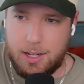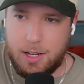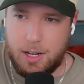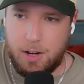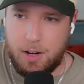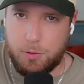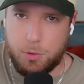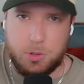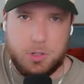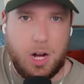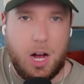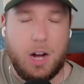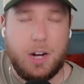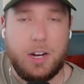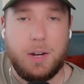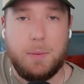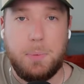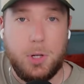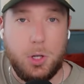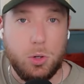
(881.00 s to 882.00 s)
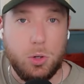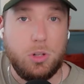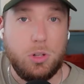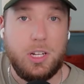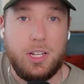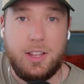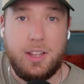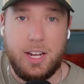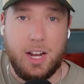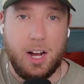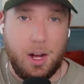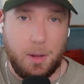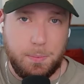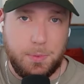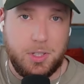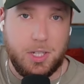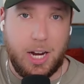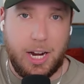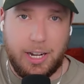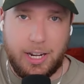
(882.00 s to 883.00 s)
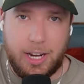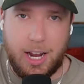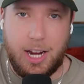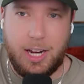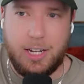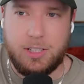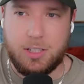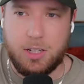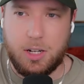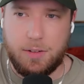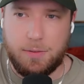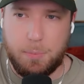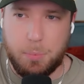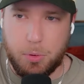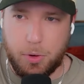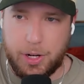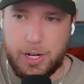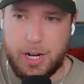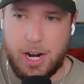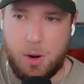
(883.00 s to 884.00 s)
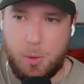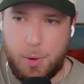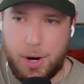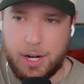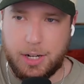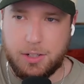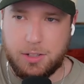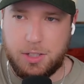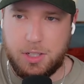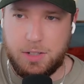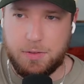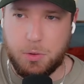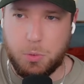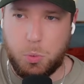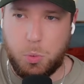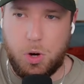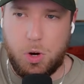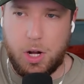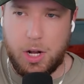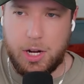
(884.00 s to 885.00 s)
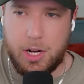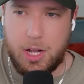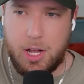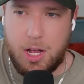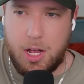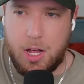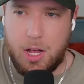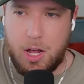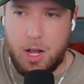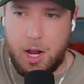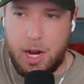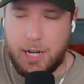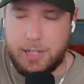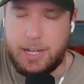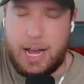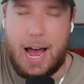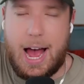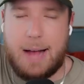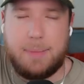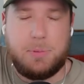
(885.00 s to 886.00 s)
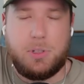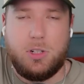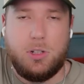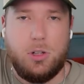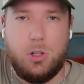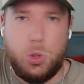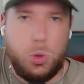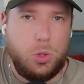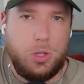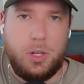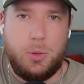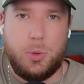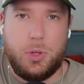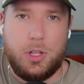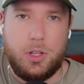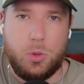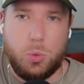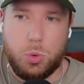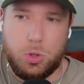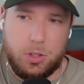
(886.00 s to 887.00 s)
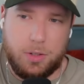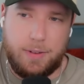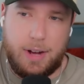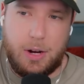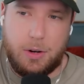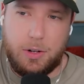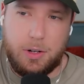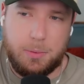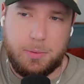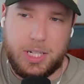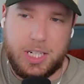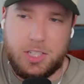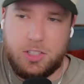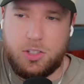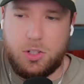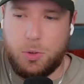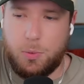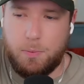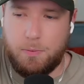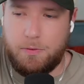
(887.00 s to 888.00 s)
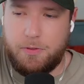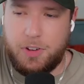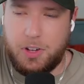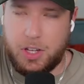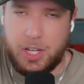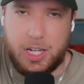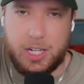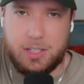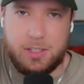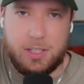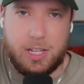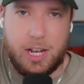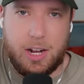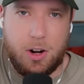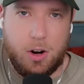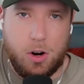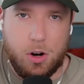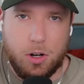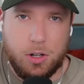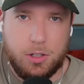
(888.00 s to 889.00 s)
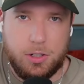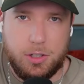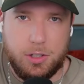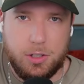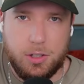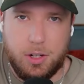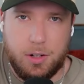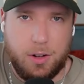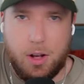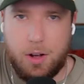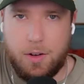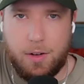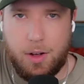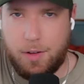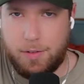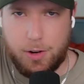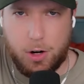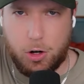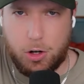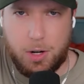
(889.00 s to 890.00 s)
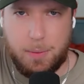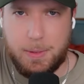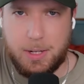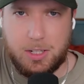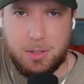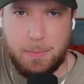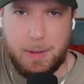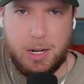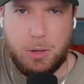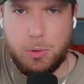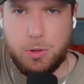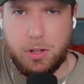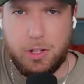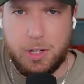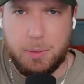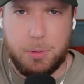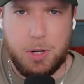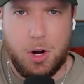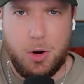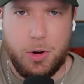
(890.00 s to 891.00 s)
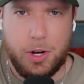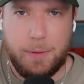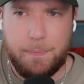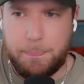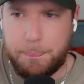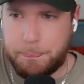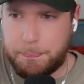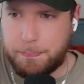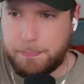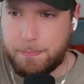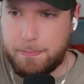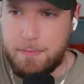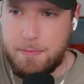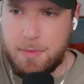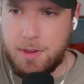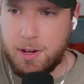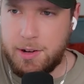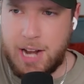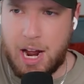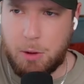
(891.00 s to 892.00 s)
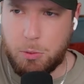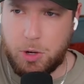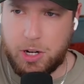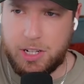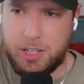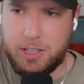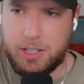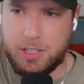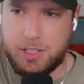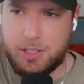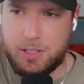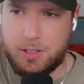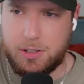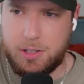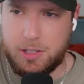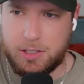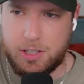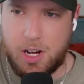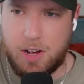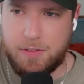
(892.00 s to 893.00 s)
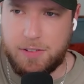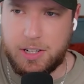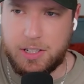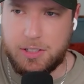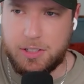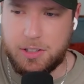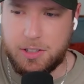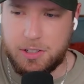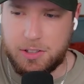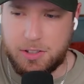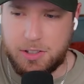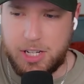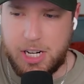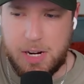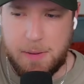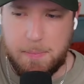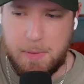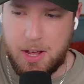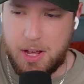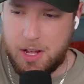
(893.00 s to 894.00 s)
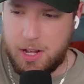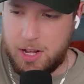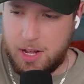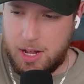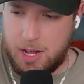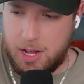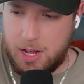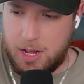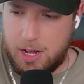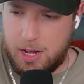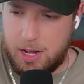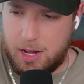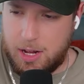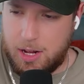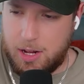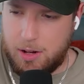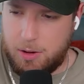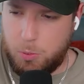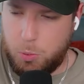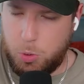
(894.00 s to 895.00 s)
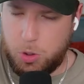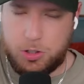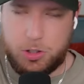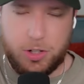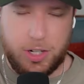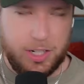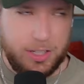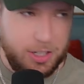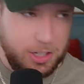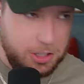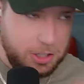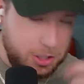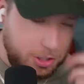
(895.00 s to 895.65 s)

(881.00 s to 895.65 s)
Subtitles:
if we're talking purely the upside case of breakout wide receiver 1, it's absolutely within the world of outcomes. I just don't feel like it's that hard of an argument to make with Liam Cohen now running this offense and this team. We'll transition